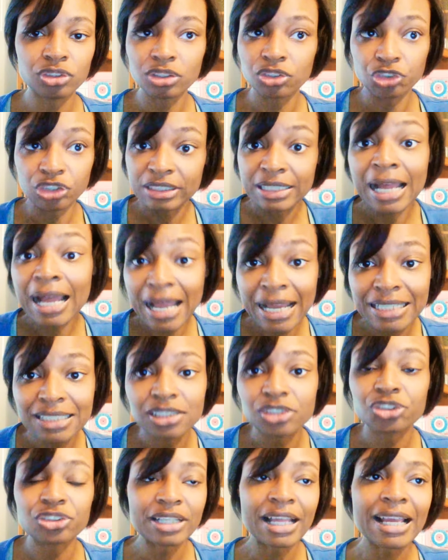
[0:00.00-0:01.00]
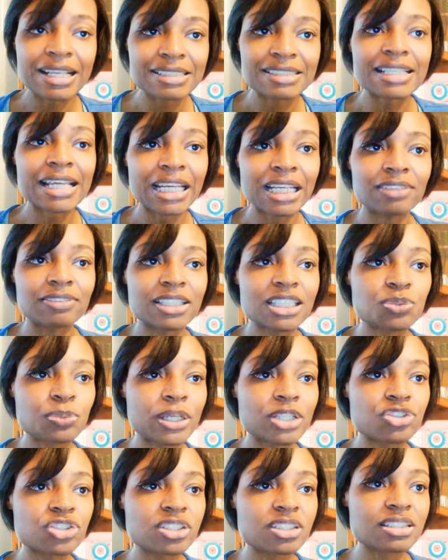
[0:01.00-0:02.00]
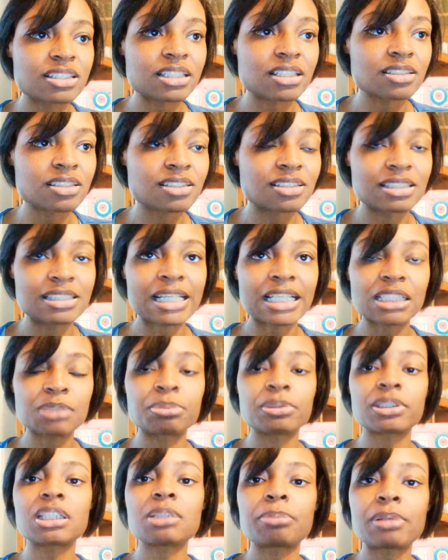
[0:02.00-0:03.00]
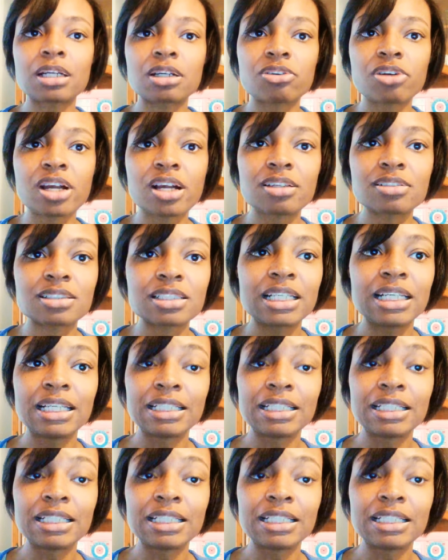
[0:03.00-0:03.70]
you're not you're not saved that's why jesus tells us to daily pick up our cross